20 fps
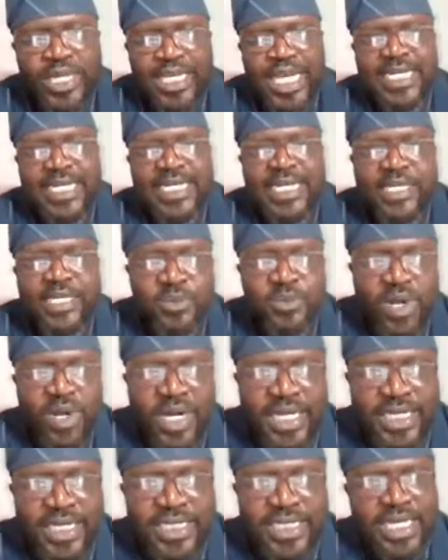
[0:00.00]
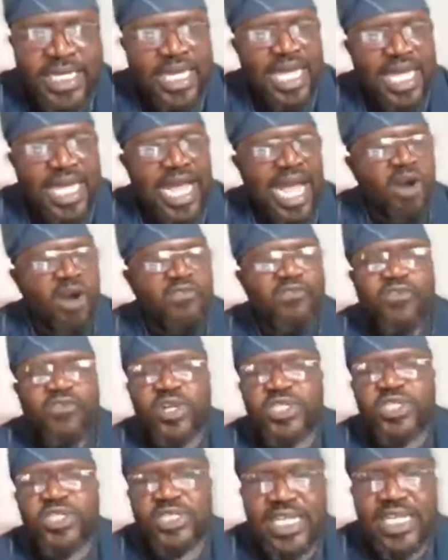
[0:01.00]
How quick can it get to market?
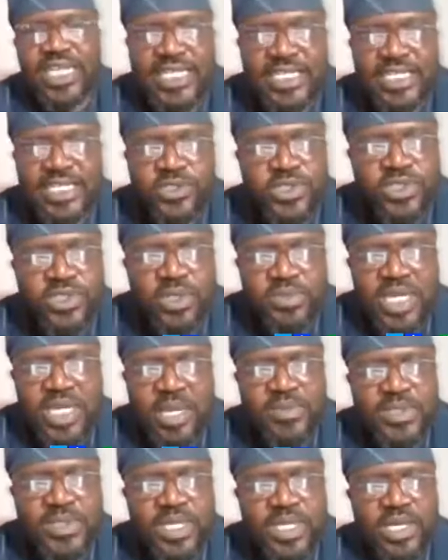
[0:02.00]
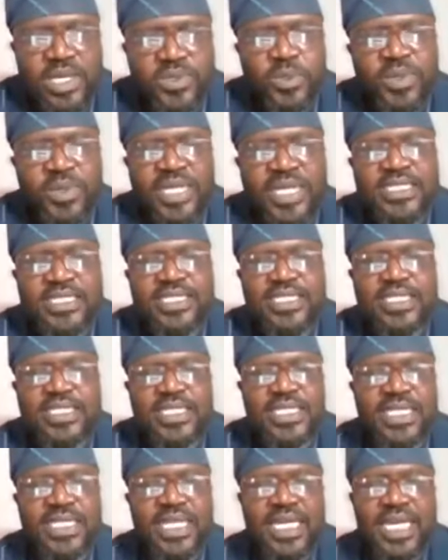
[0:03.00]
How functional it is? So sometimes you
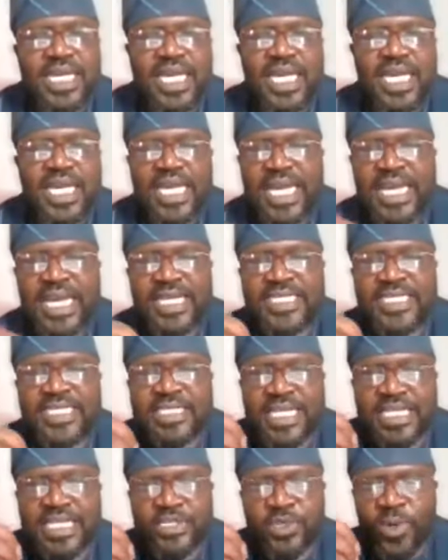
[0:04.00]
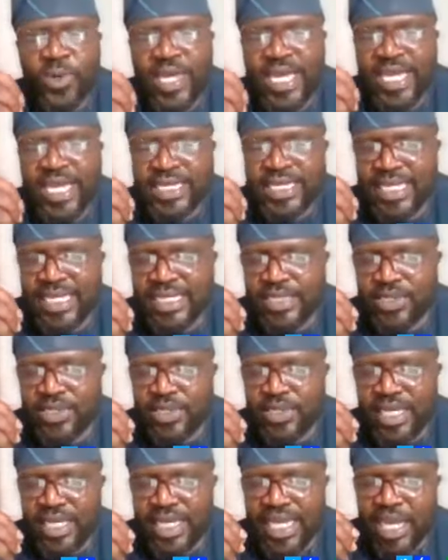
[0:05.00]
might see
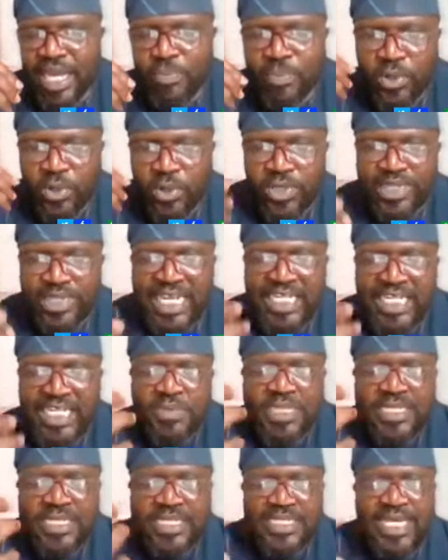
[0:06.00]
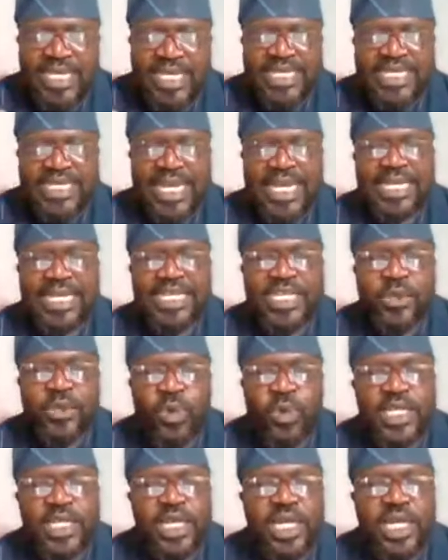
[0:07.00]
a product that is being designed that
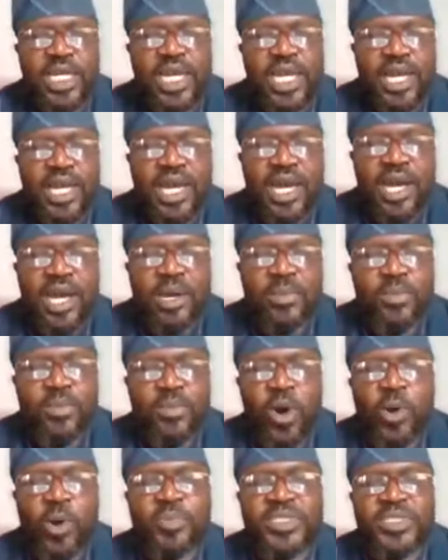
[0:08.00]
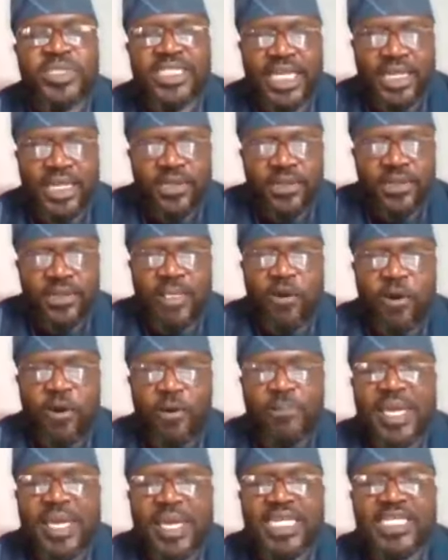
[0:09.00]
can equally
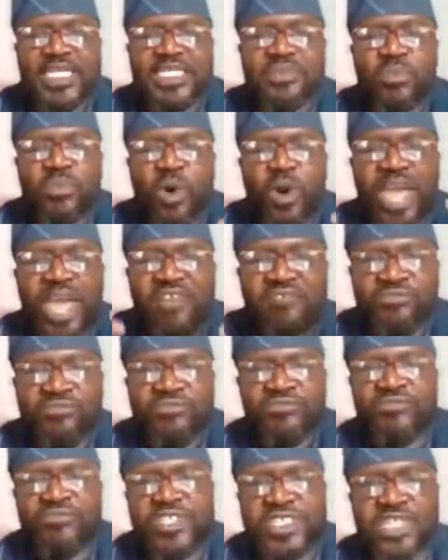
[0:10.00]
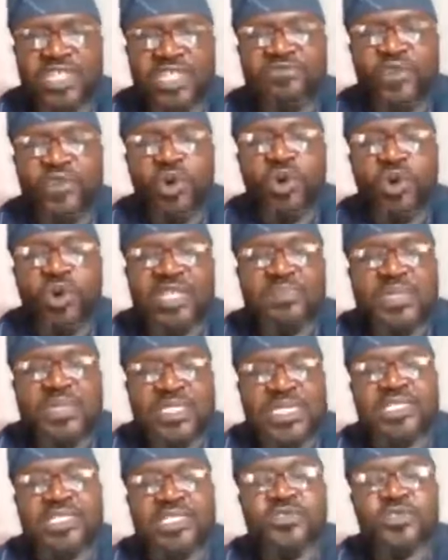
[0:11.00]
upscale or make it more efficient for
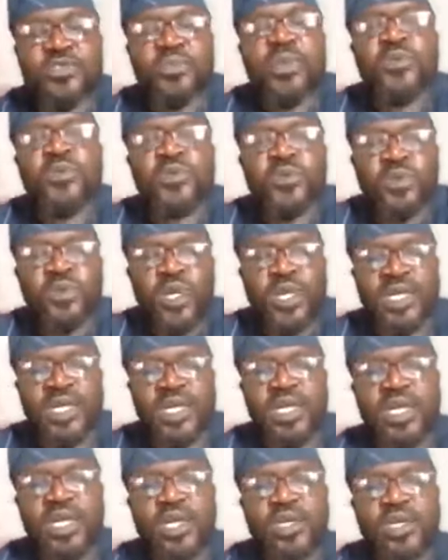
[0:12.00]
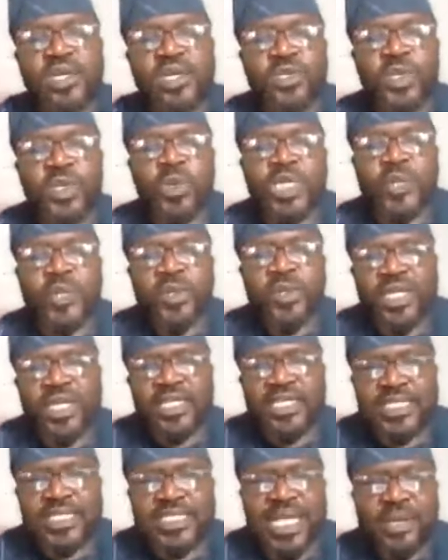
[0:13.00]
other businesses to be able to work. So we
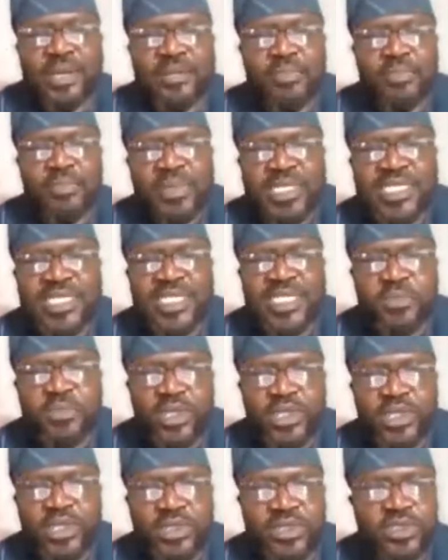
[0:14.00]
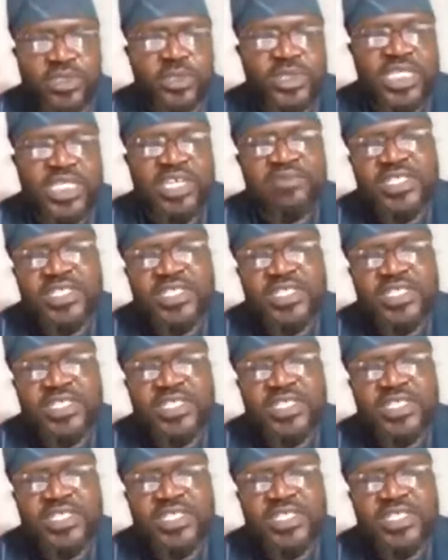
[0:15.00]
keep looking at things like business models.